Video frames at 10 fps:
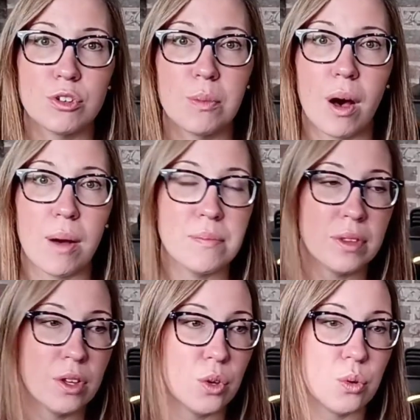mom,
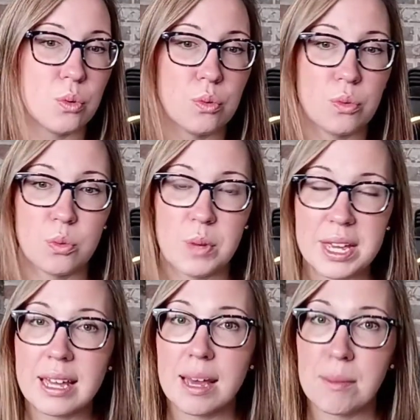we
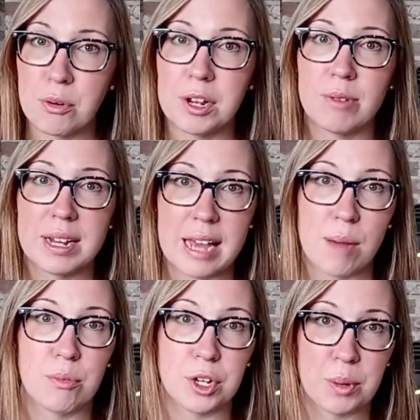can get pretty run down
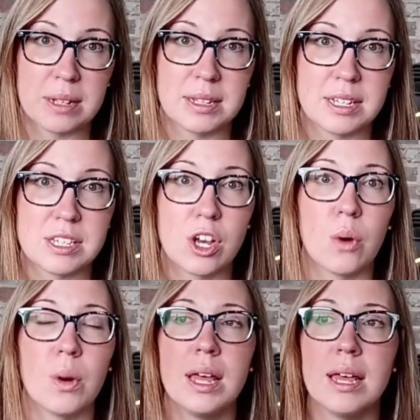pretty quickly.
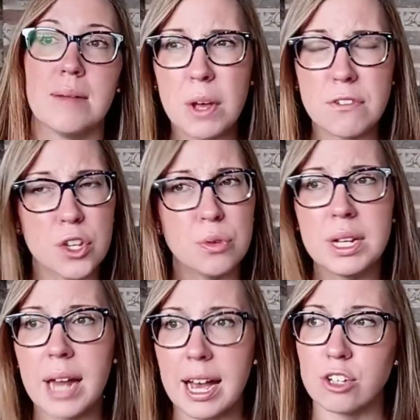So if you need
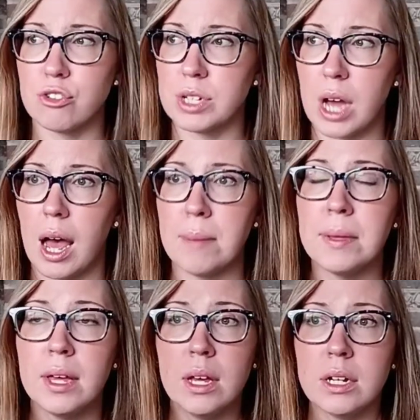extra time
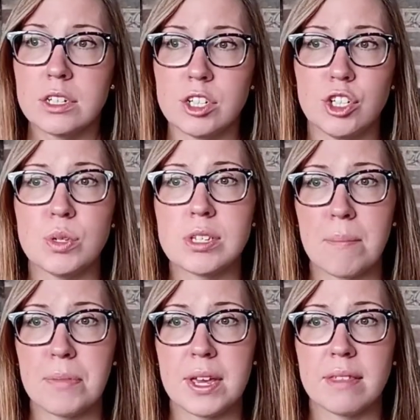to do
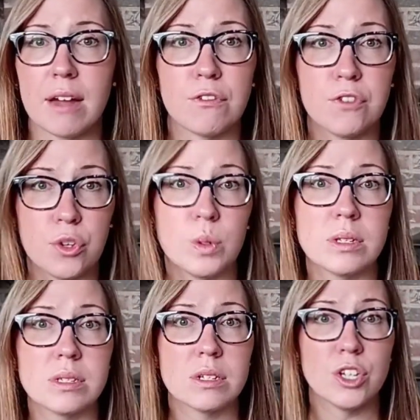something that
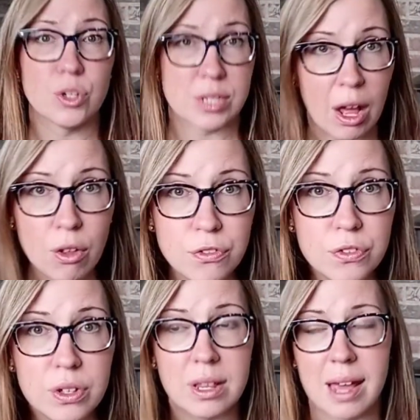fuels yourself,
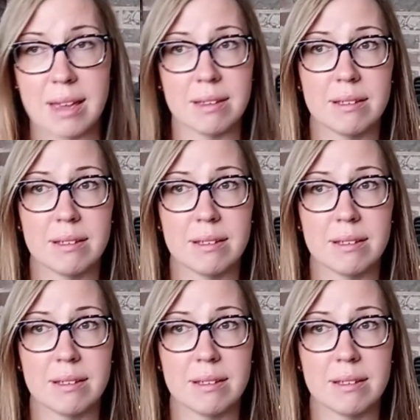like,